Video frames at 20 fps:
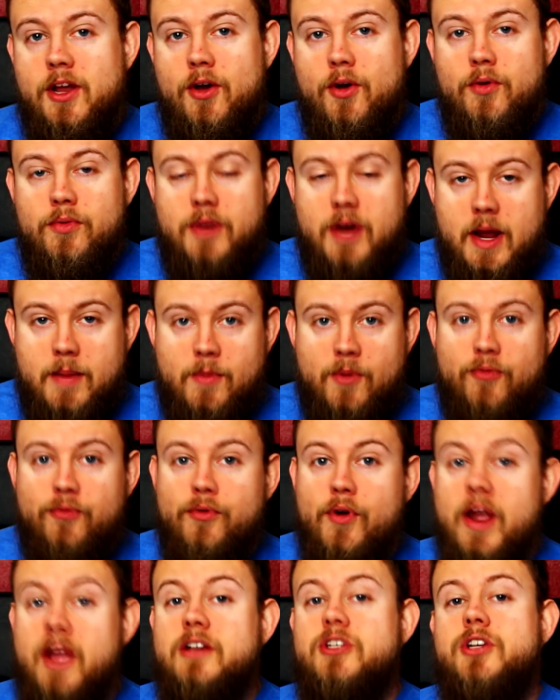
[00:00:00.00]
know that I'm a
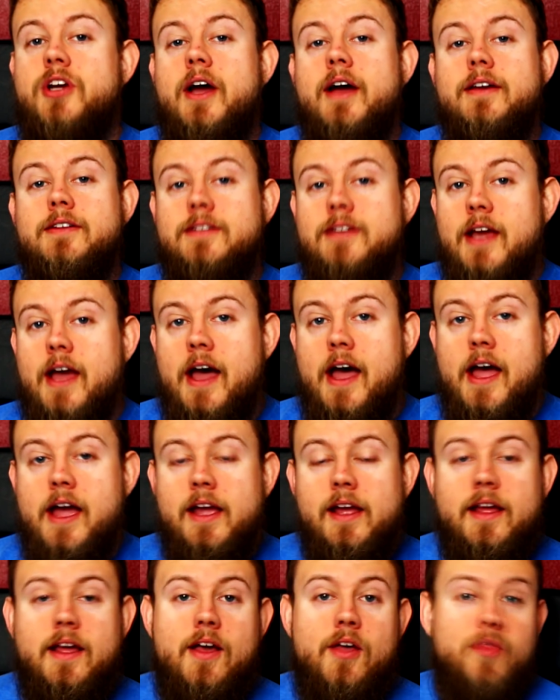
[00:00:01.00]
franchise
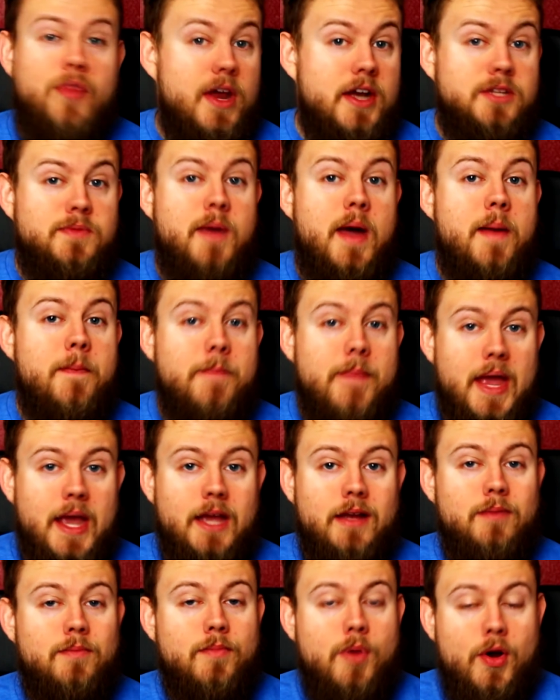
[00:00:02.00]
guy. That is my
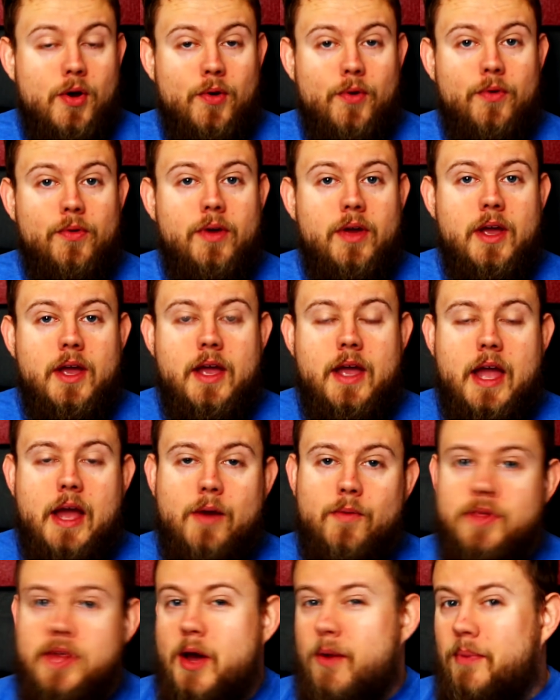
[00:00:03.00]
main mode,
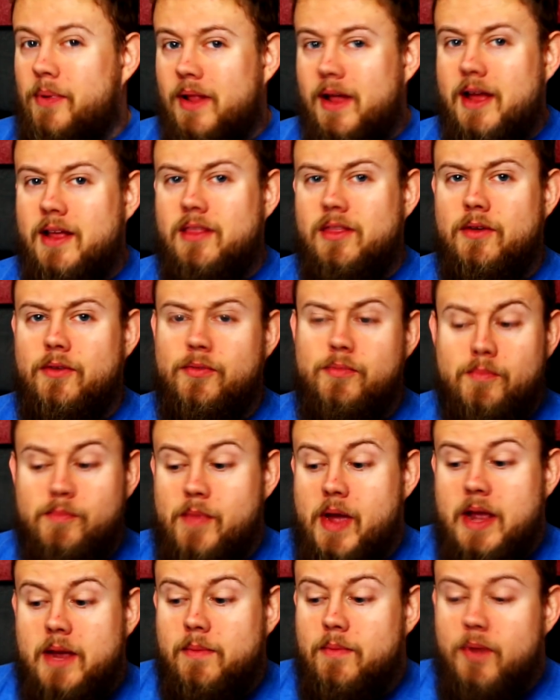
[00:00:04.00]
and without playing the
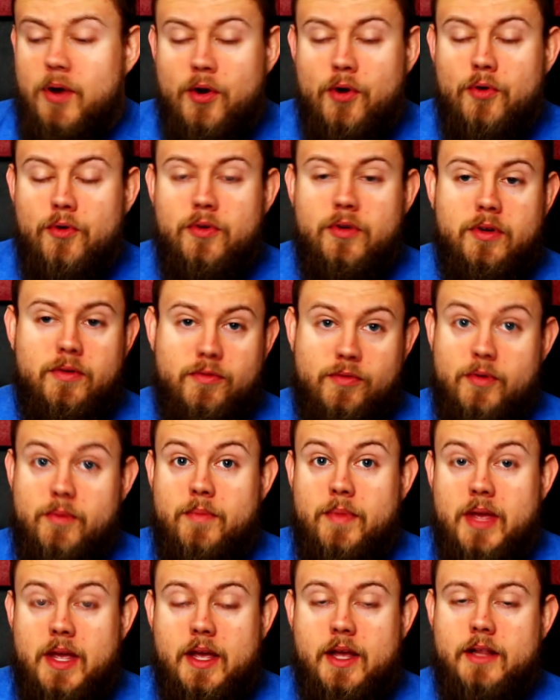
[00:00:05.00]
main mode, for
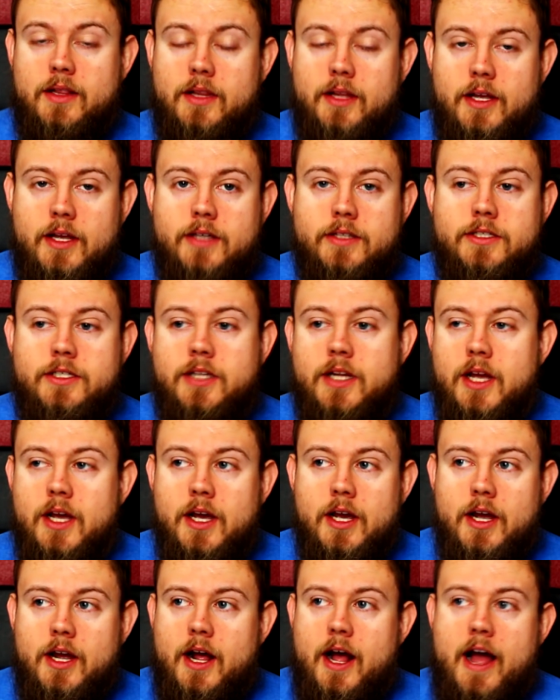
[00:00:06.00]
me at least,
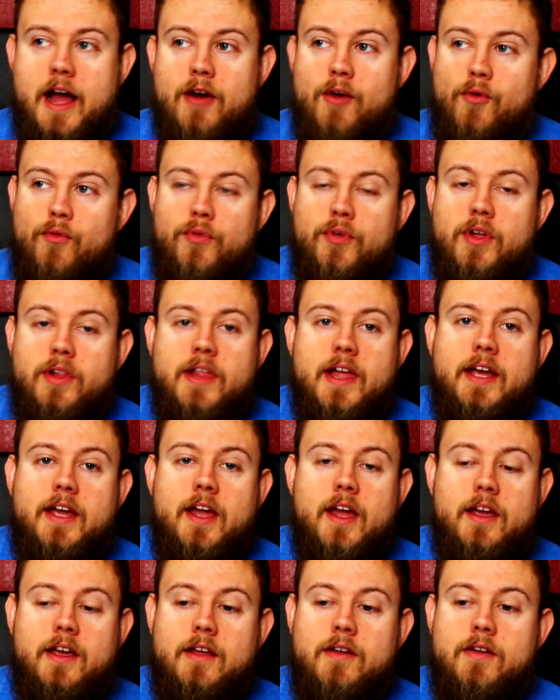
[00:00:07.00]
I don't feel like
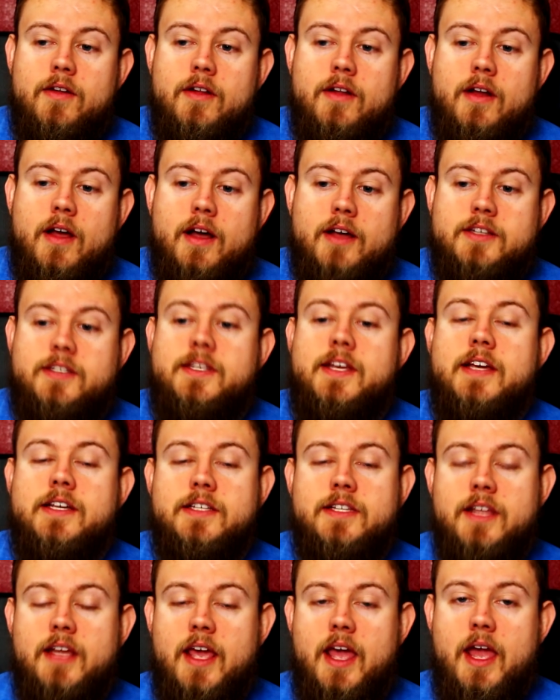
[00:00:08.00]
I can
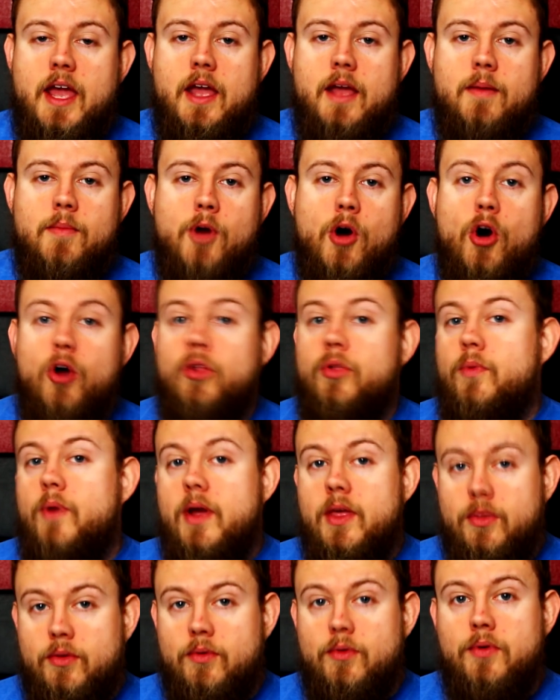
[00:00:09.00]
assess the game all the
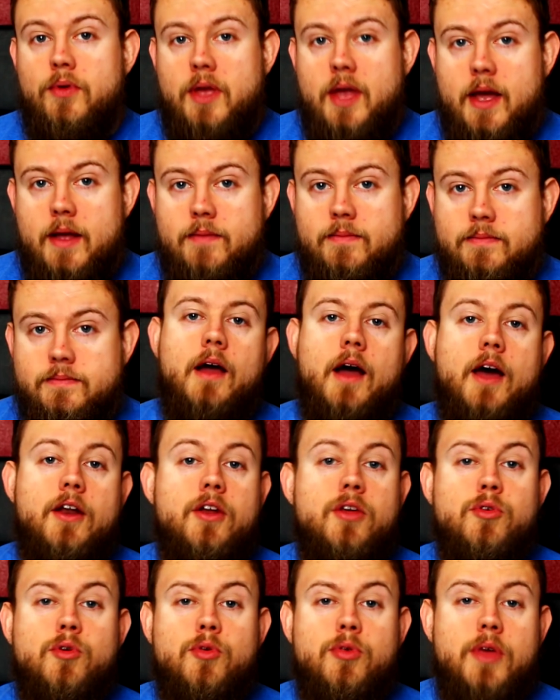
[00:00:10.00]
way through yet.
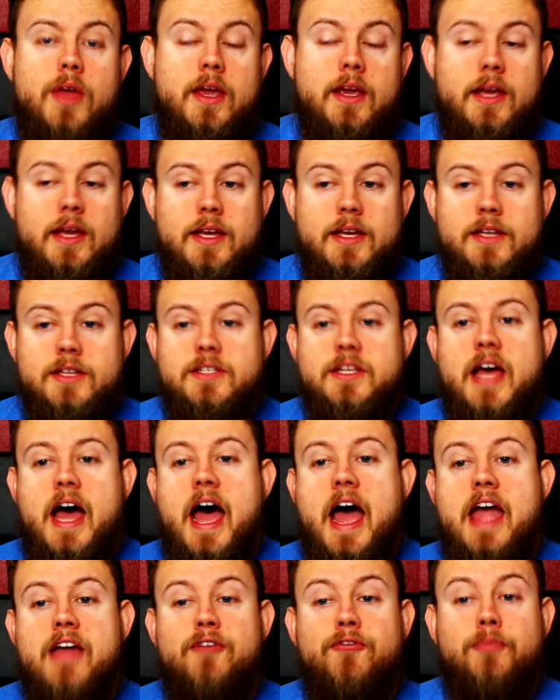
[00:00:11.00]
Another thing is,
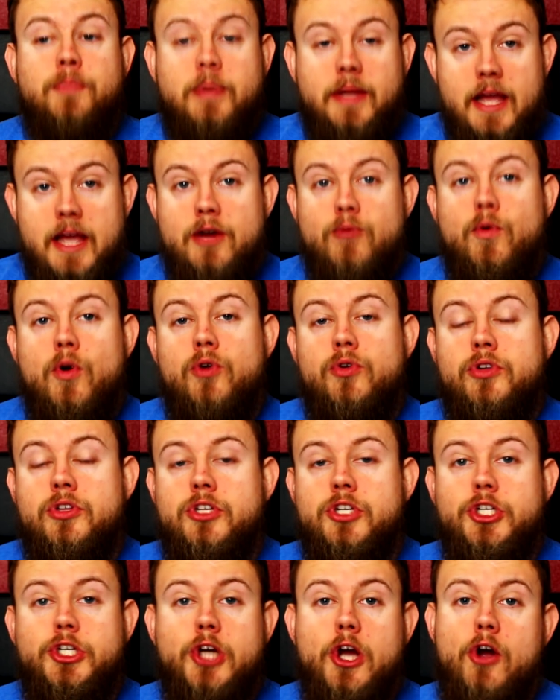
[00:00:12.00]
I've played Road to
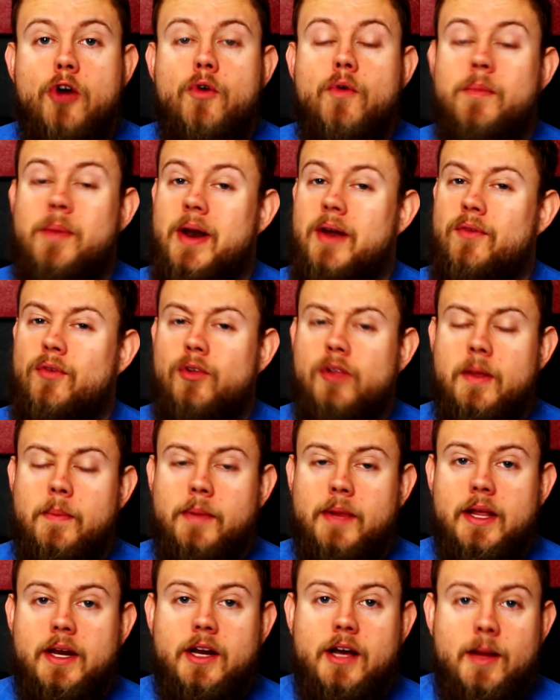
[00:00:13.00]
the Show, but I've only
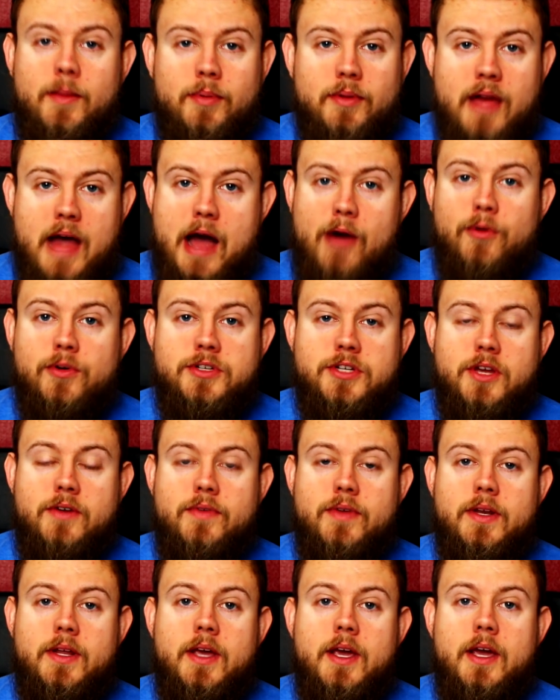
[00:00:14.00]
played a couple hours
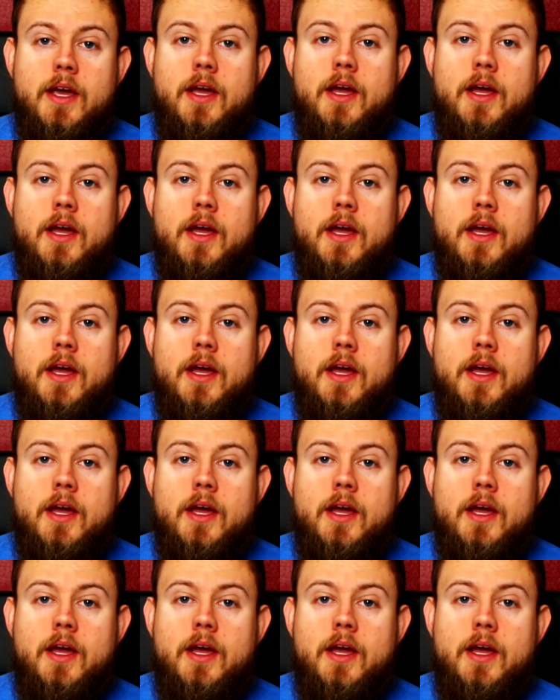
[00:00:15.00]
of it.